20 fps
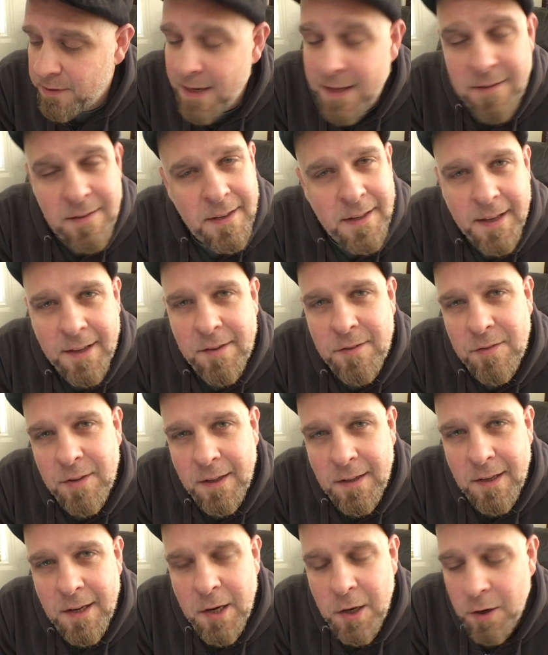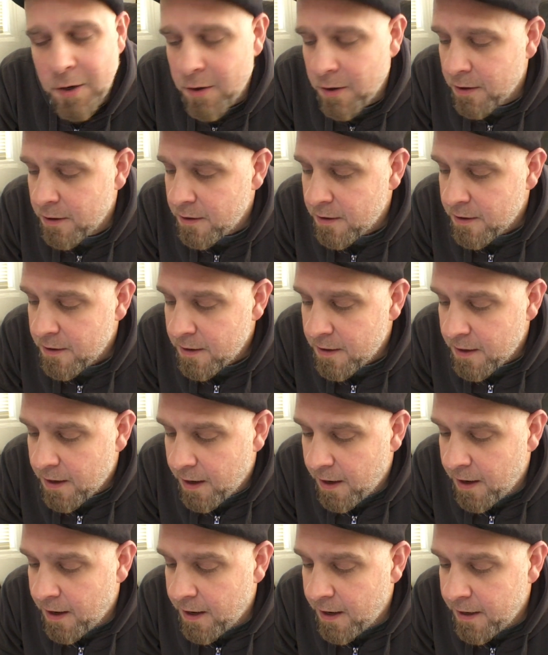That's a nice thing to hear.
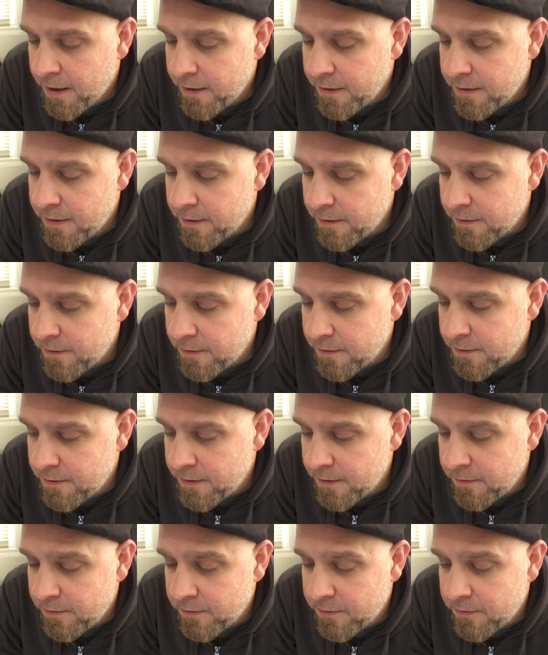This